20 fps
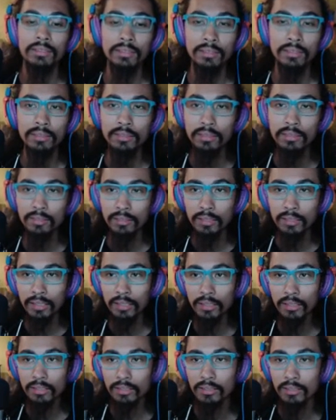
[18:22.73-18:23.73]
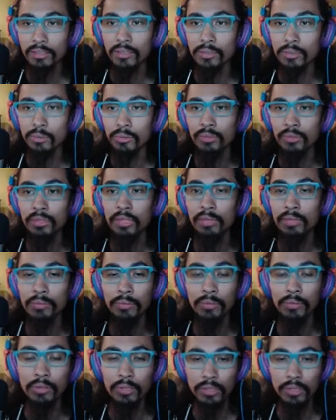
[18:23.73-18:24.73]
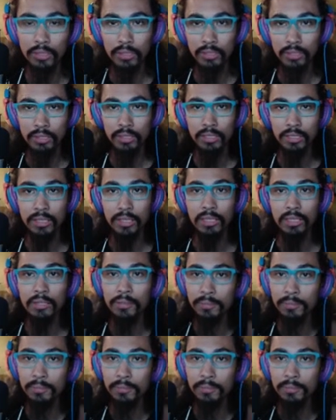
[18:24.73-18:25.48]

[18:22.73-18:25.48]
All right, let's go. Day 4, still sunny out.